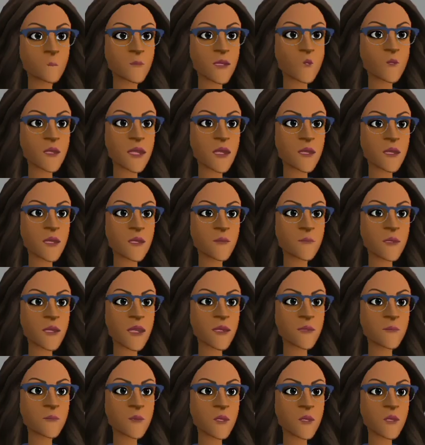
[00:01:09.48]
You must
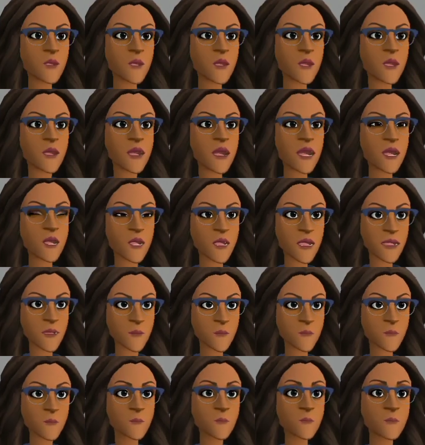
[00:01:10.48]
be a mind
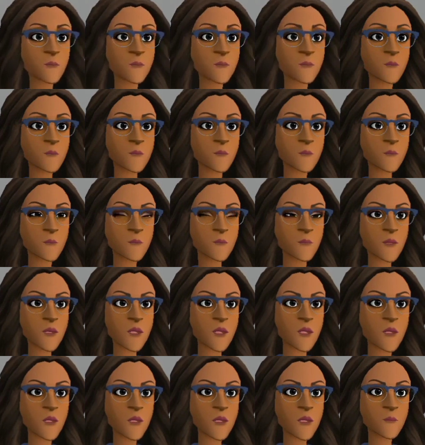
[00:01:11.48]
reader.
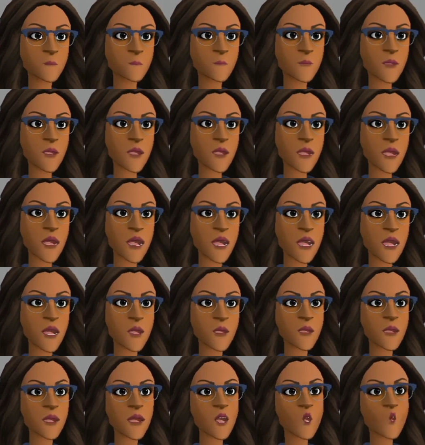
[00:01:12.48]
And I'm still
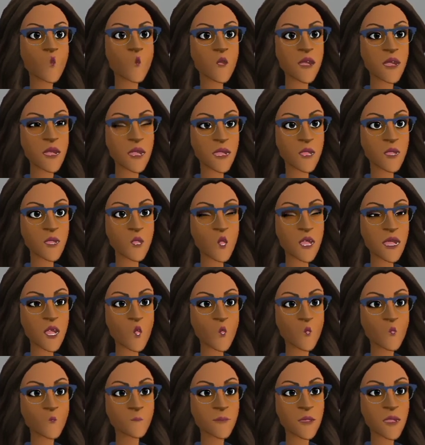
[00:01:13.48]
trying to figure who
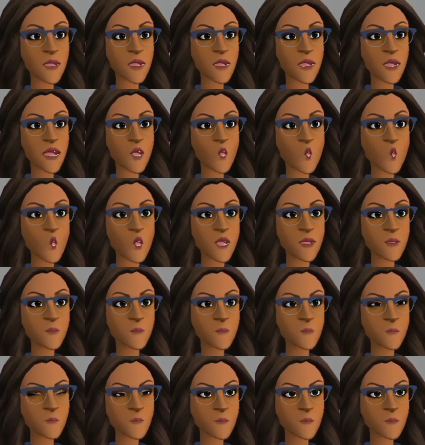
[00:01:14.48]
you're speaking to.